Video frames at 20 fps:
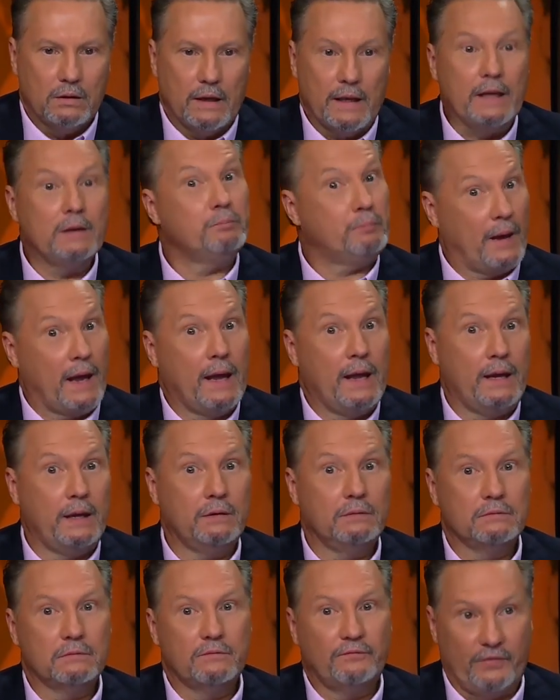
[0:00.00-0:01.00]
In
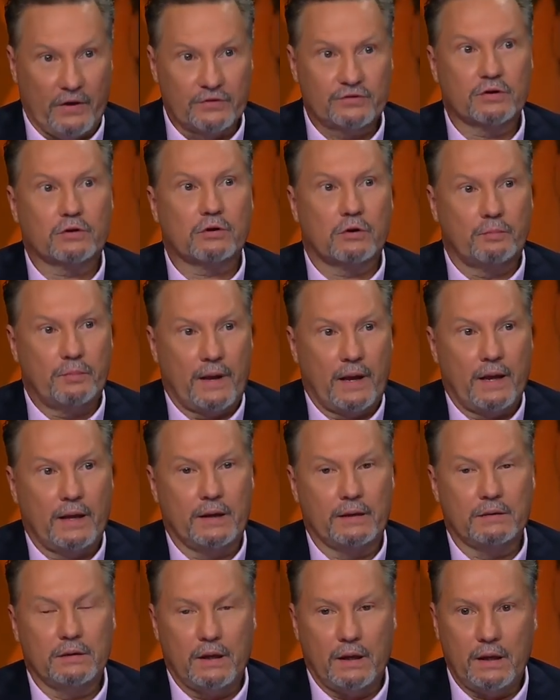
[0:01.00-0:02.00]
pain, physical
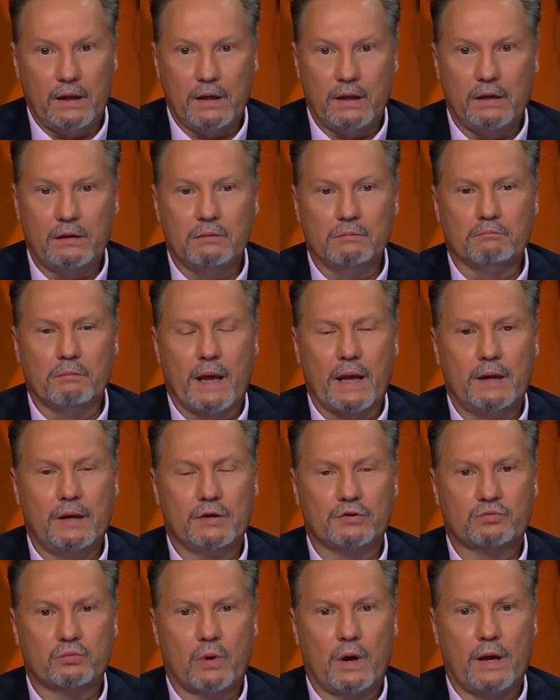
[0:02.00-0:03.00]
pain, he made
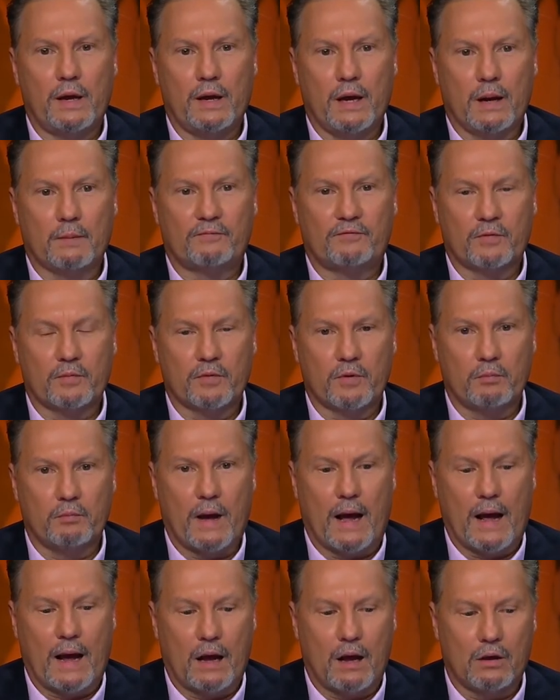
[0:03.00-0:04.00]
his way up from the
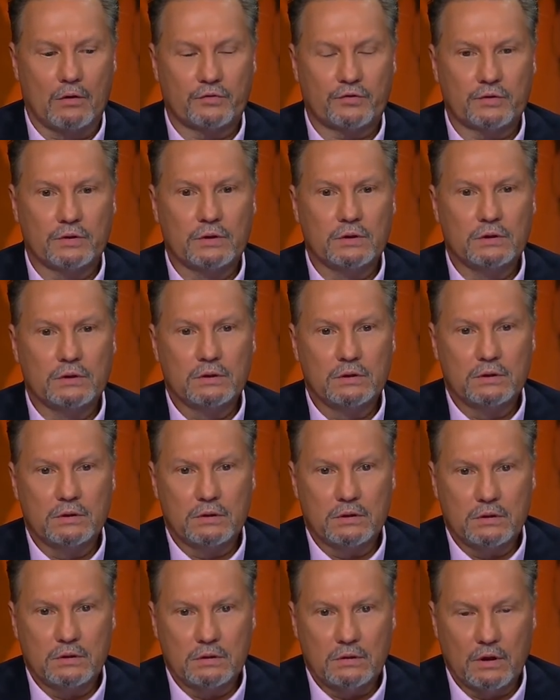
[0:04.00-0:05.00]
bows
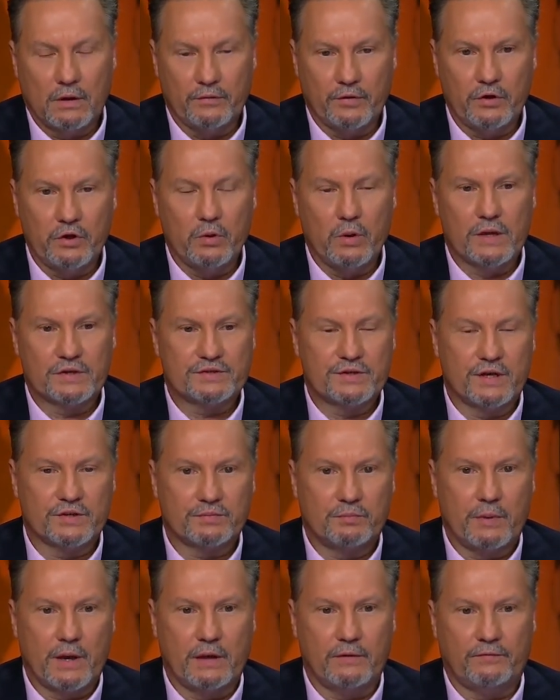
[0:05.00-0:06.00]
of the USS
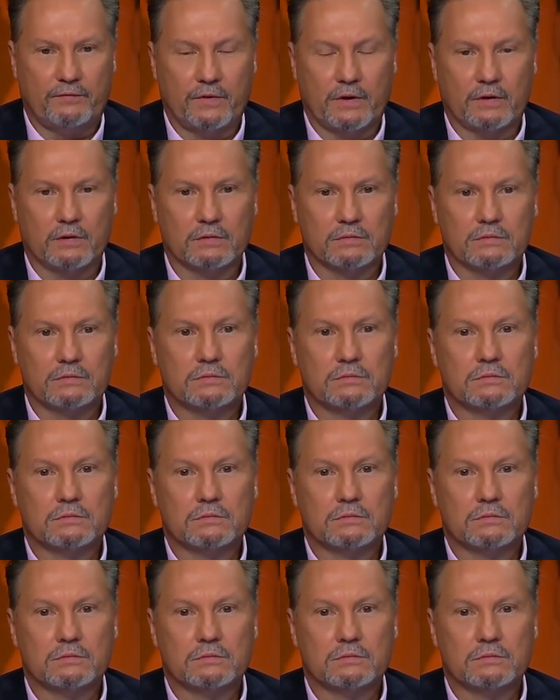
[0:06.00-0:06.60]
Bayfield.